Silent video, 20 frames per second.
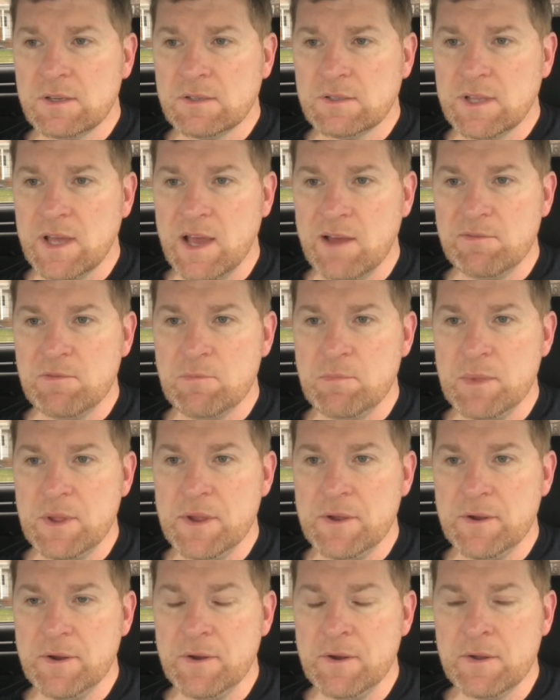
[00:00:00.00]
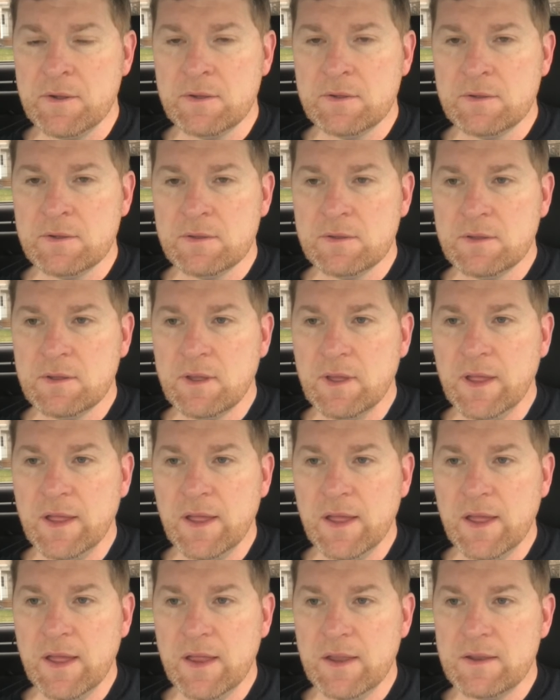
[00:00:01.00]
to have a beer,
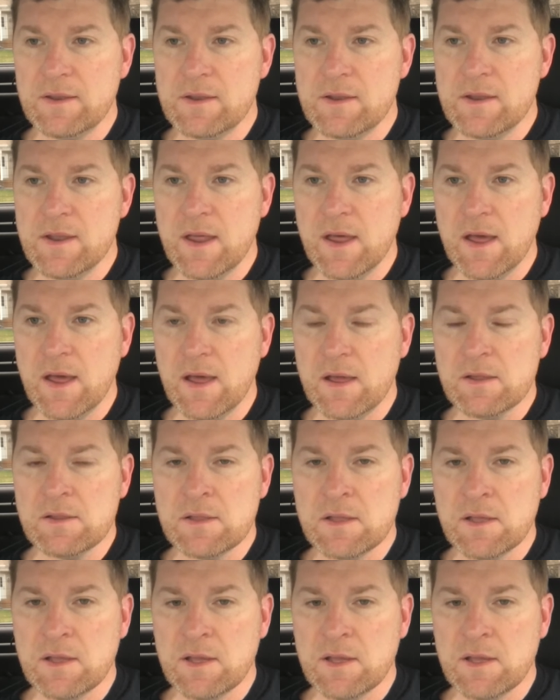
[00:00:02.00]
and a